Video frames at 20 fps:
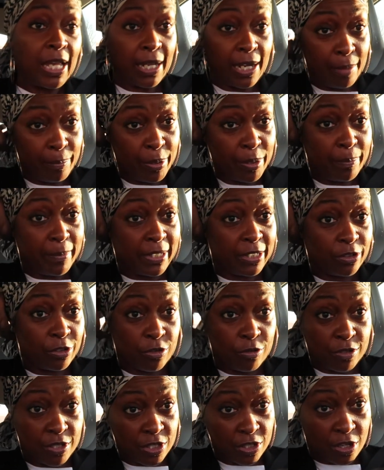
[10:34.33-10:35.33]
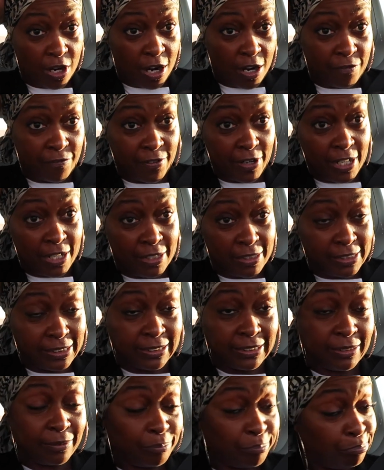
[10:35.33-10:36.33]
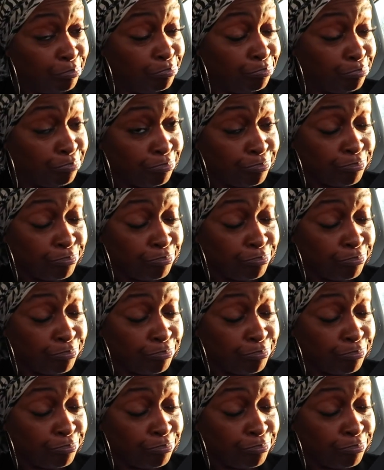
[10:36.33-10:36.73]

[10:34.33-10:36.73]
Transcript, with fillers: I put my little scarf on.